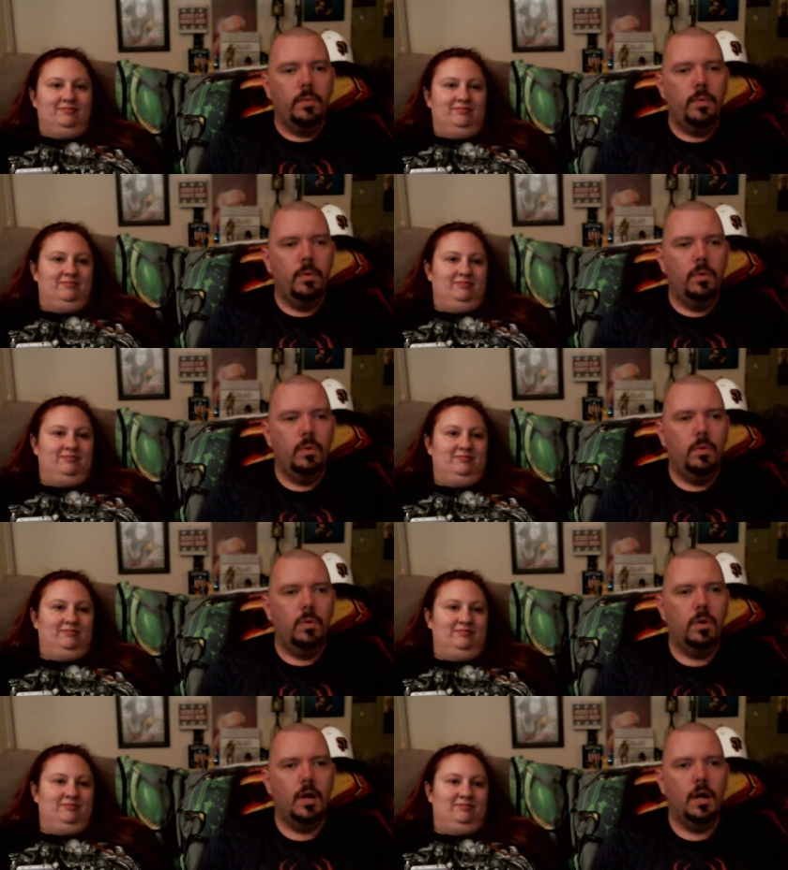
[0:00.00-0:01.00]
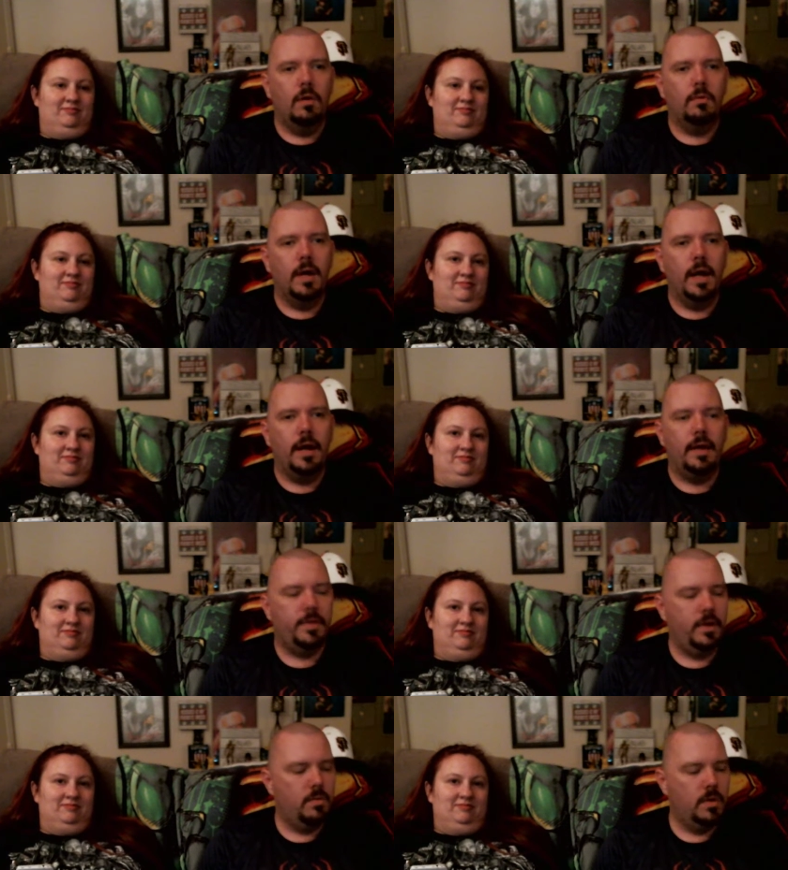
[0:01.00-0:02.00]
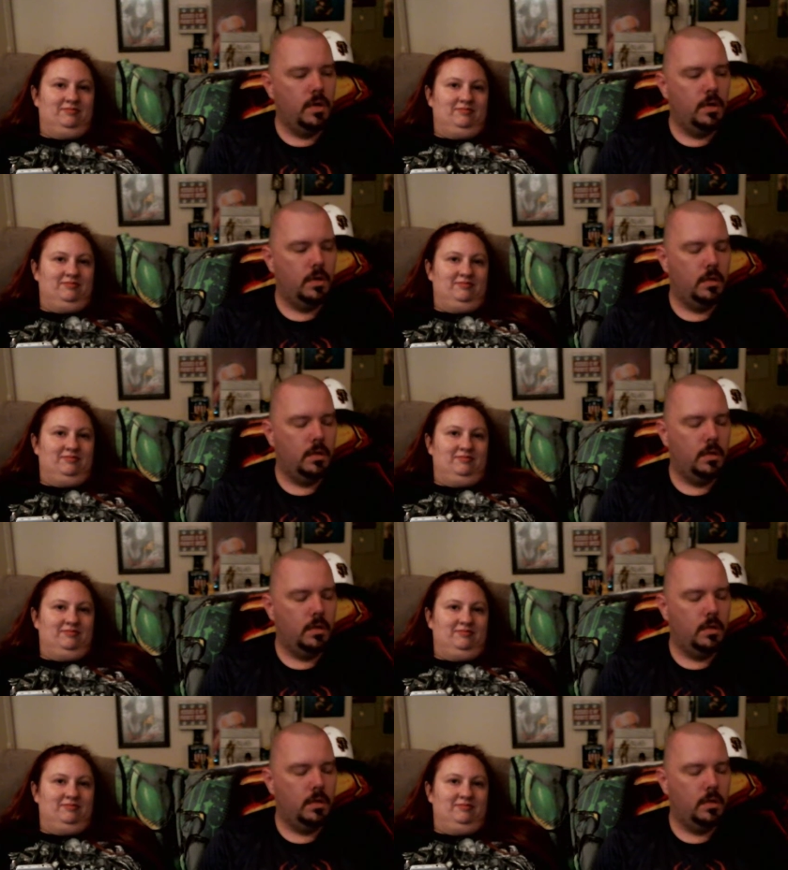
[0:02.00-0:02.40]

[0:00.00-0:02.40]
Speaker 1: Whew. All right. I think we're